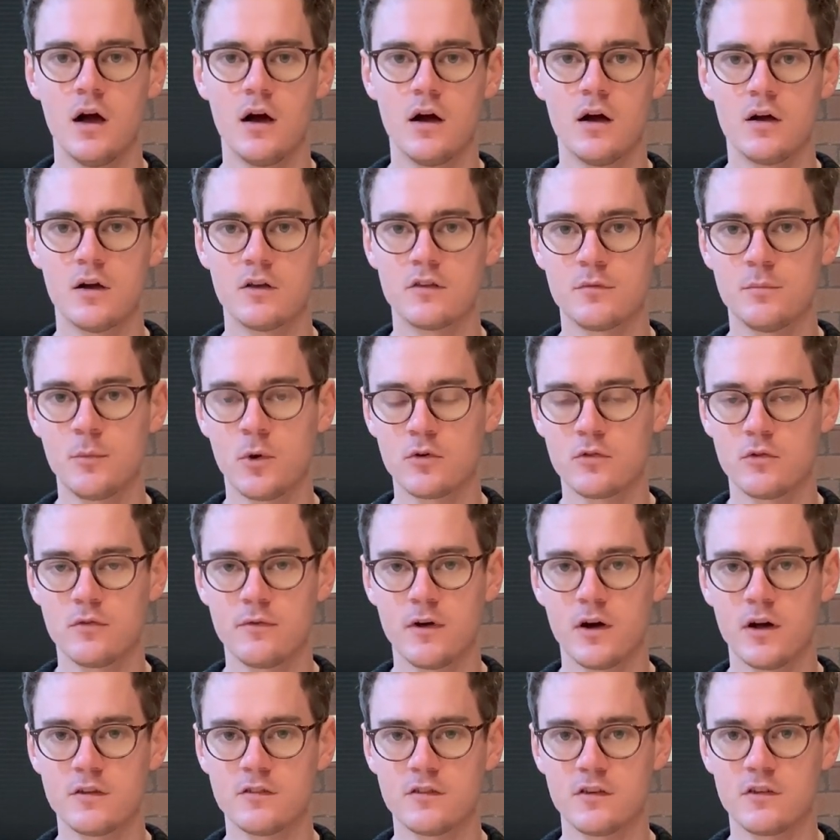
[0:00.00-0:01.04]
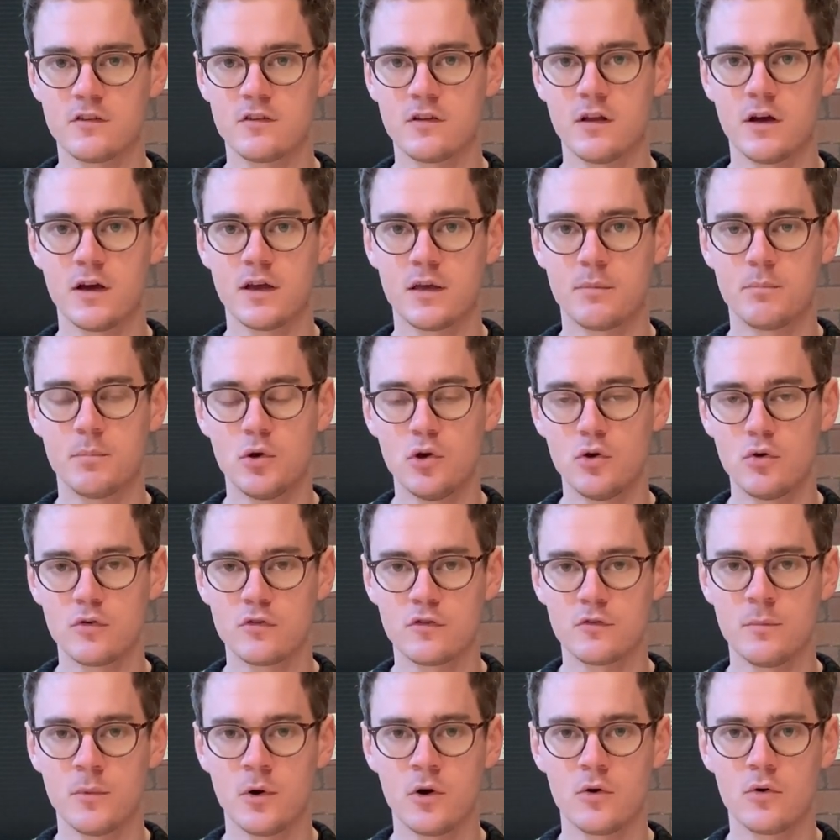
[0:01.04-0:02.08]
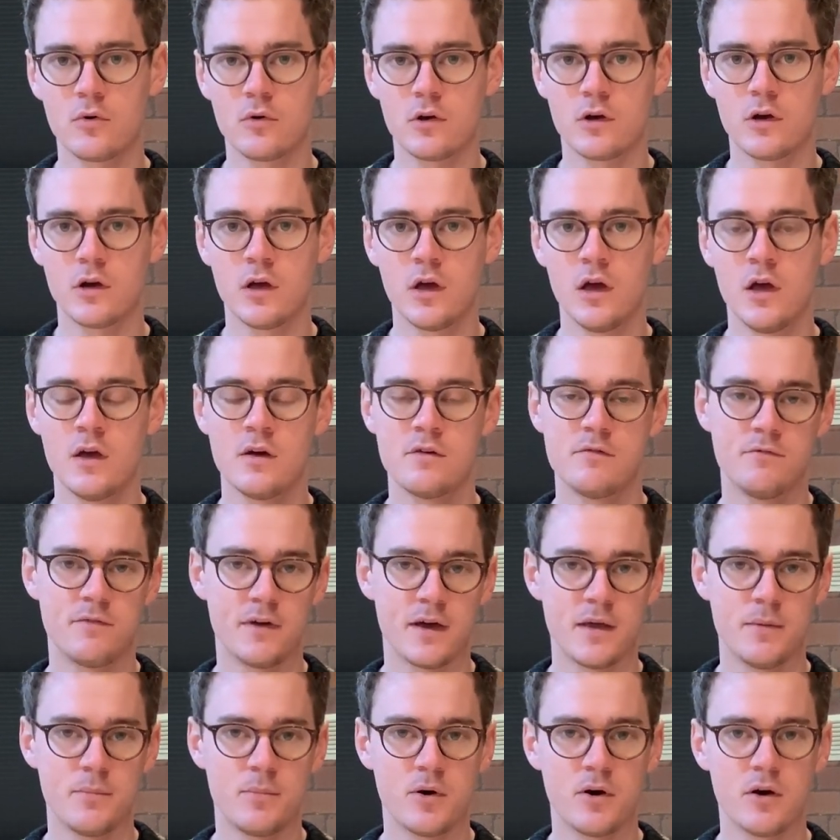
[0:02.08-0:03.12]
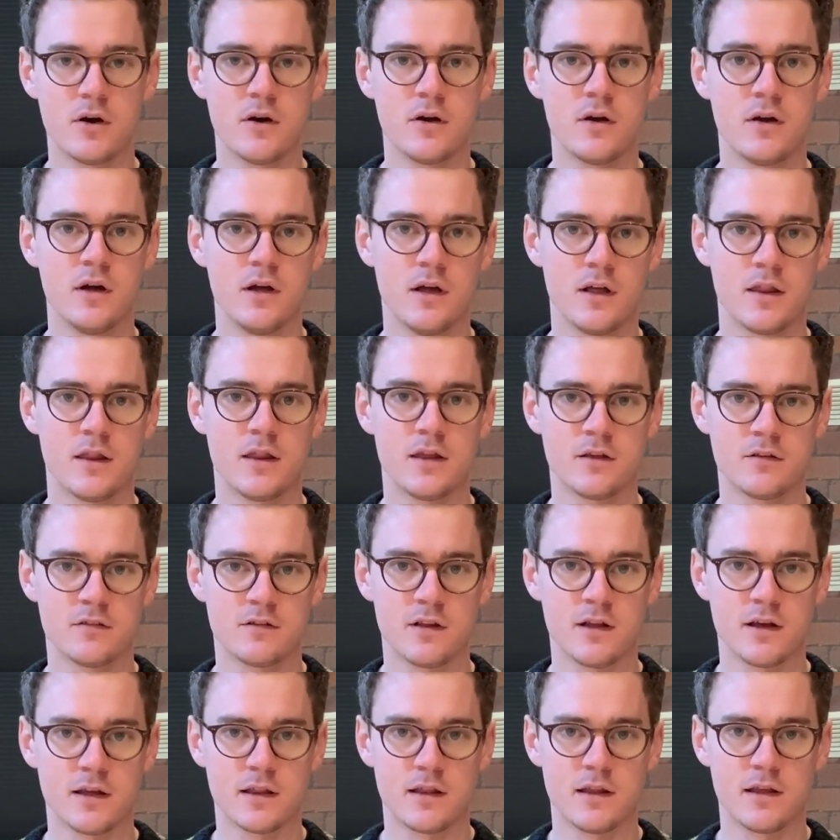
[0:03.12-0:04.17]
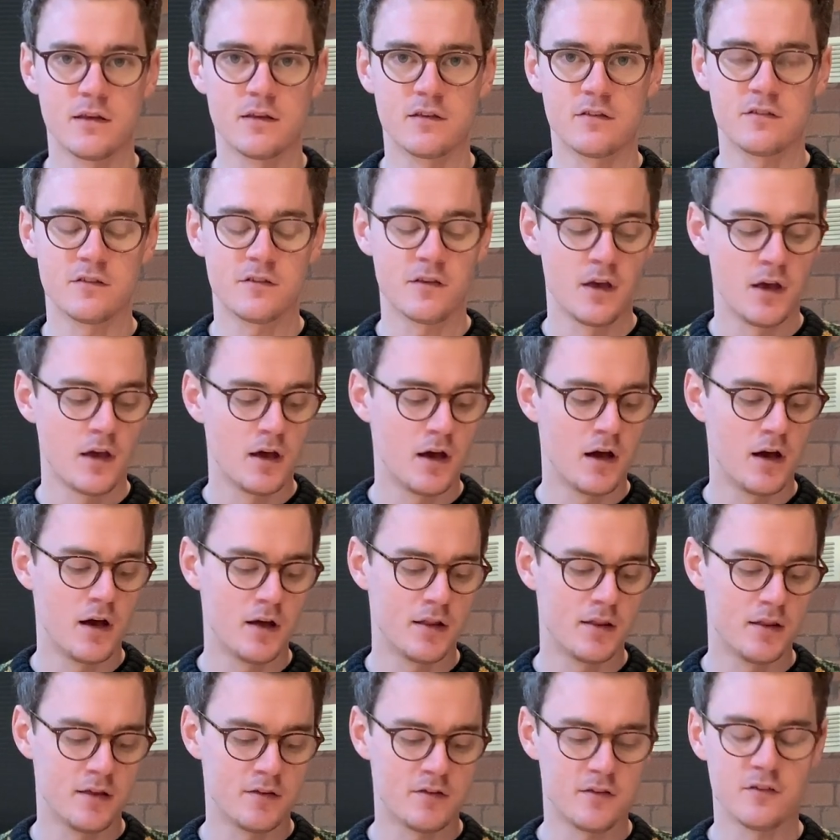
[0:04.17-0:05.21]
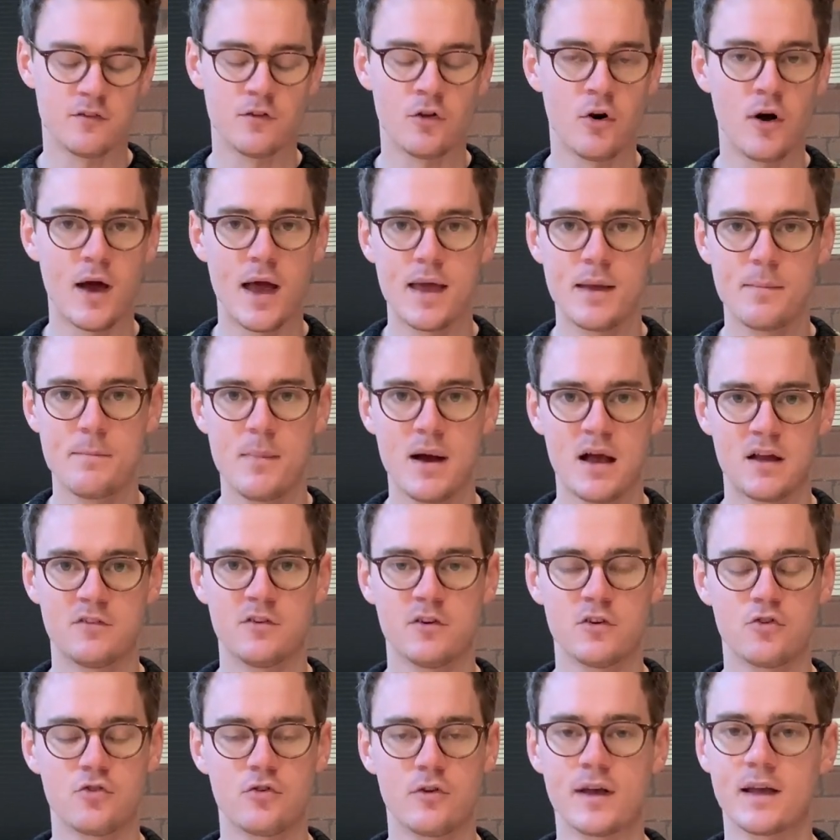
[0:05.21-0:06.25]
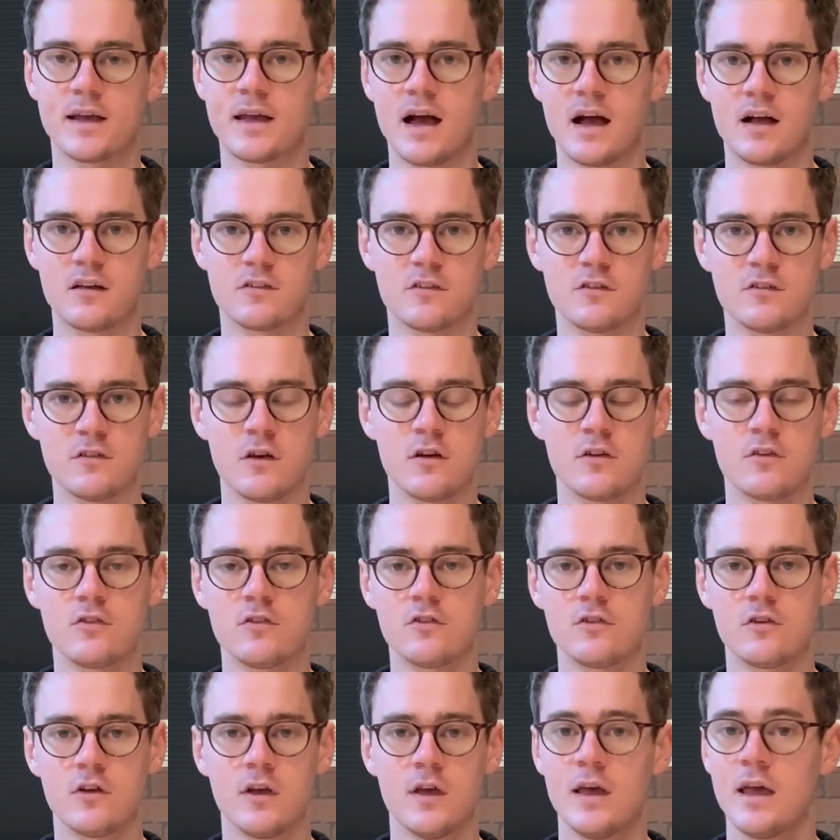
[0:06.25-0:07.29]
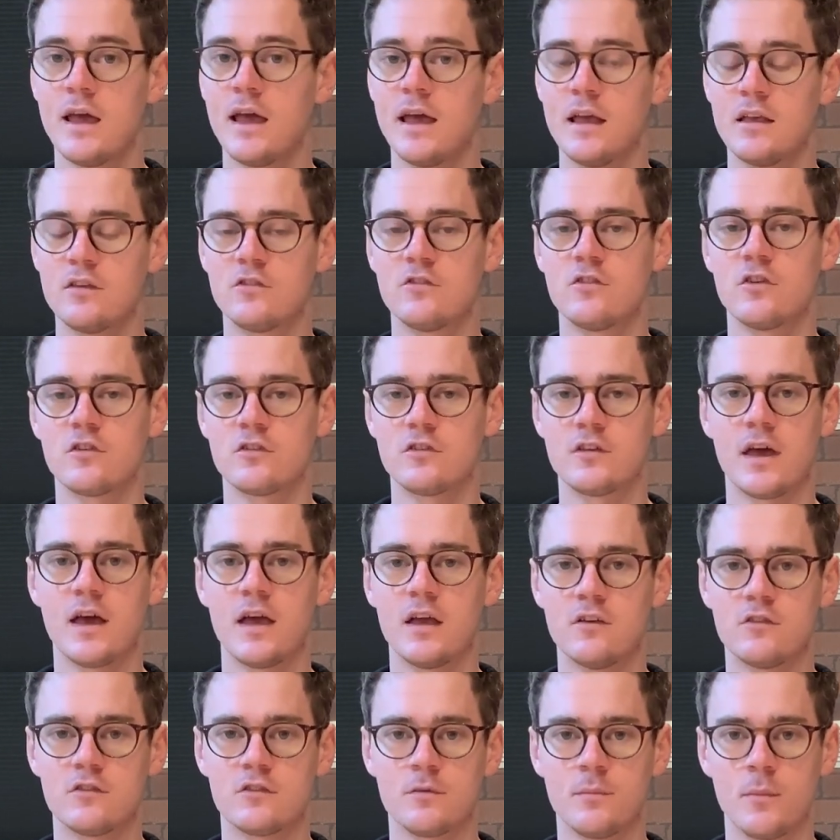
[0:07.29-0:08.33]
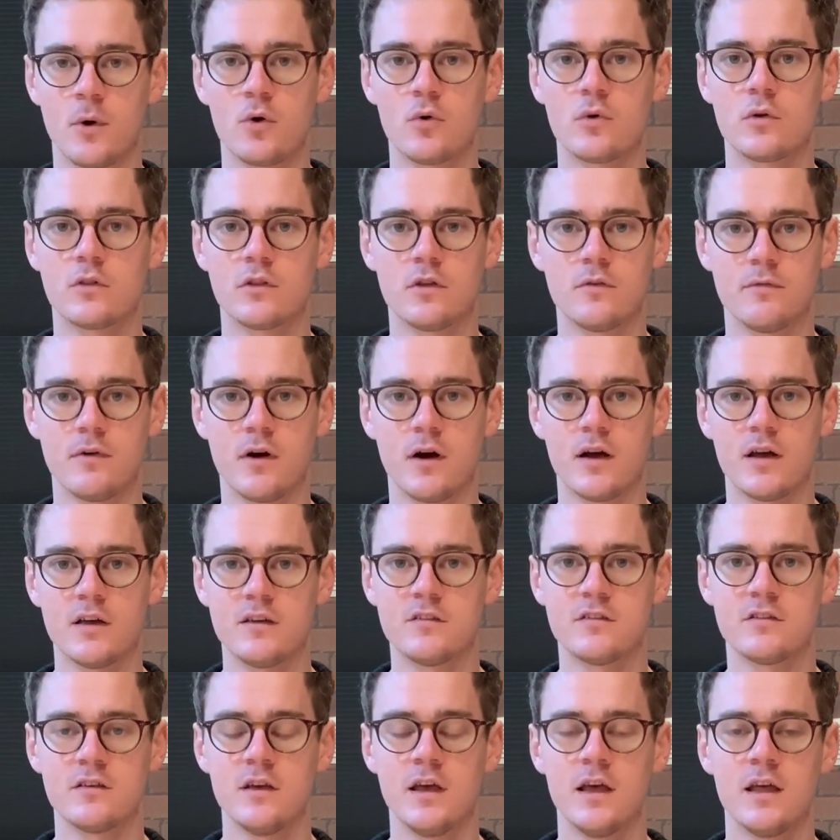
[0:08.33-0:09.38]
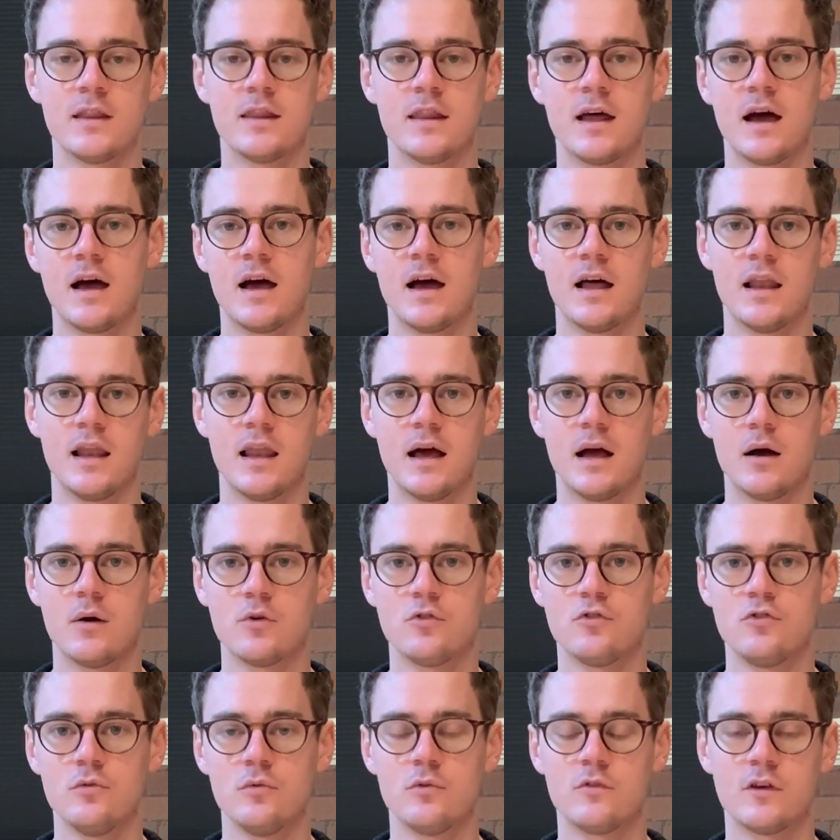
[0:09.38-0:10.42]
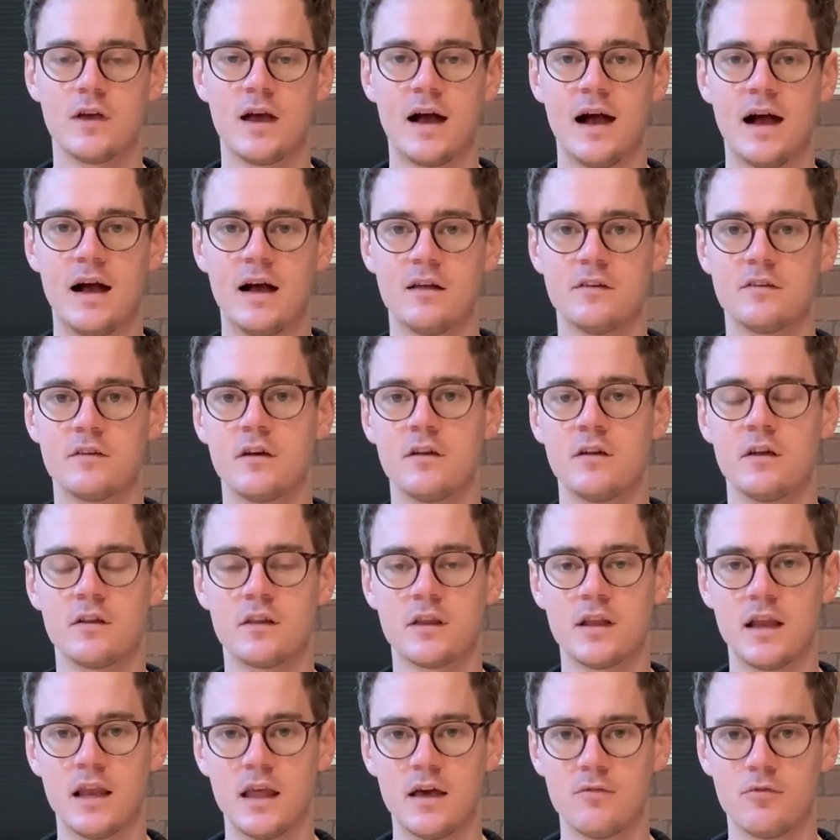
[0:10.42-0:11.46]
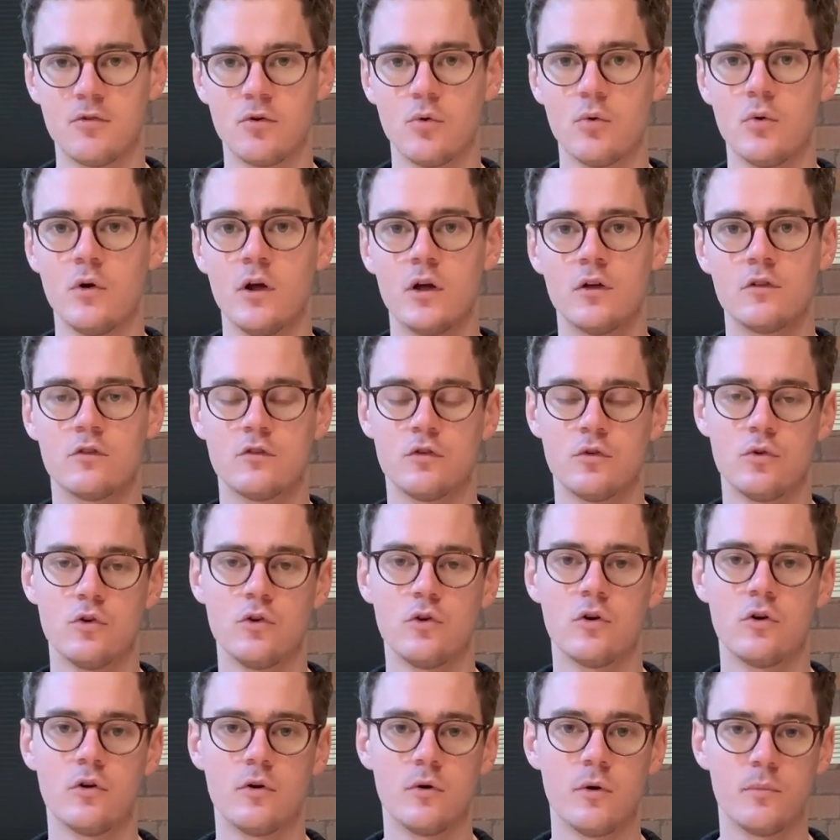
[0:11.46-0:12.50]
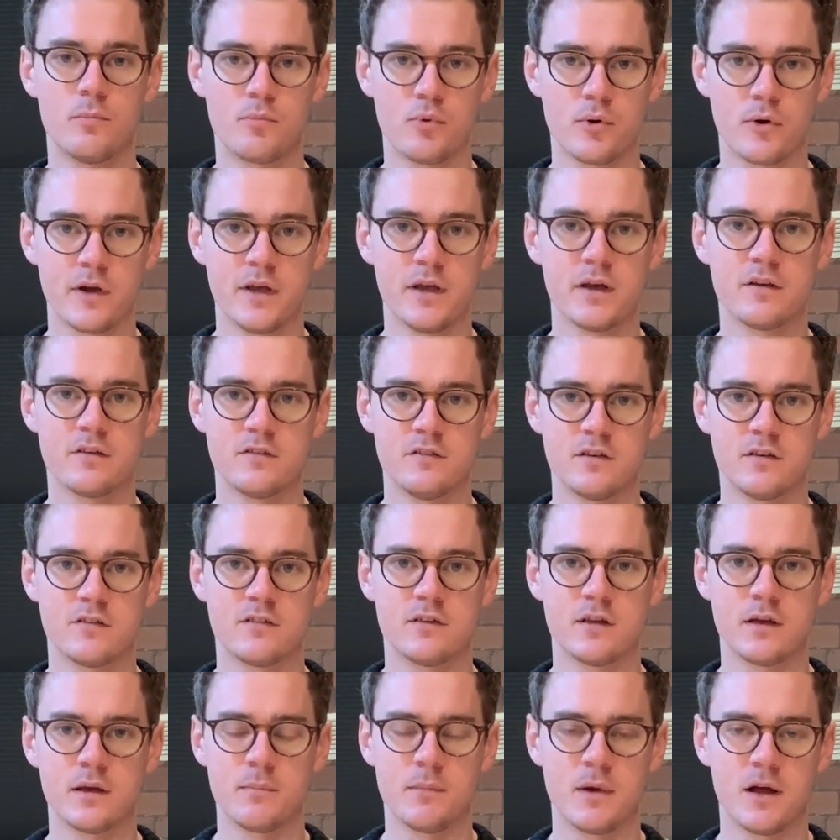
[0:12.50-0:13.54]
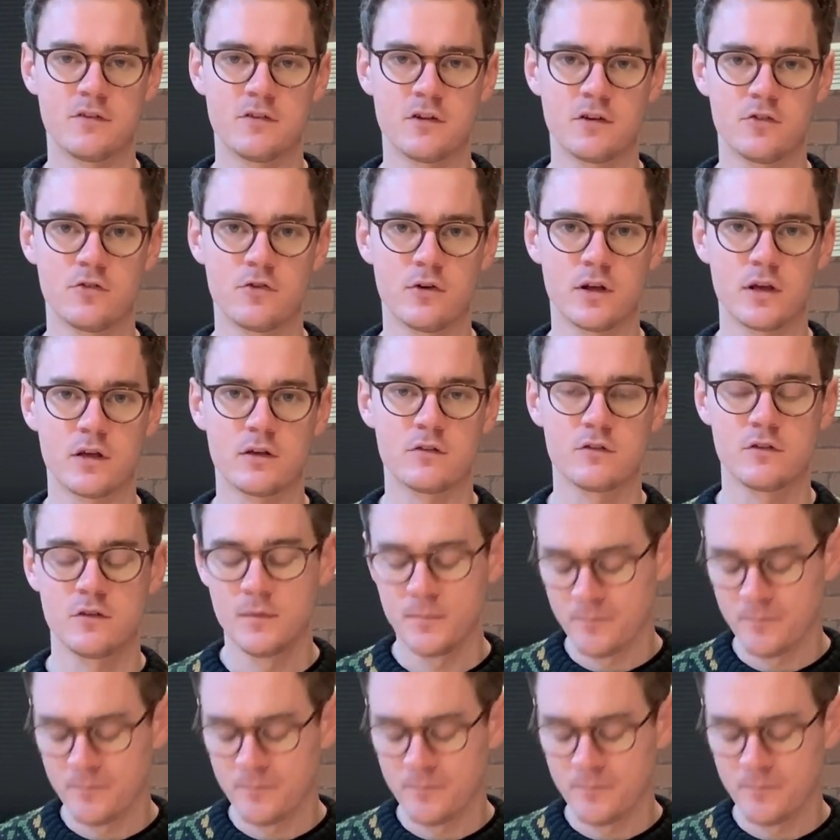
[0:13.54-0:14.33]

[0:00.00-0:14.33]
Smoke devices like pure smoke, vapor, things like this. This is not a magic trick as such. It's just a smoke device that allows you to add another level to your pre-existing magic tricks.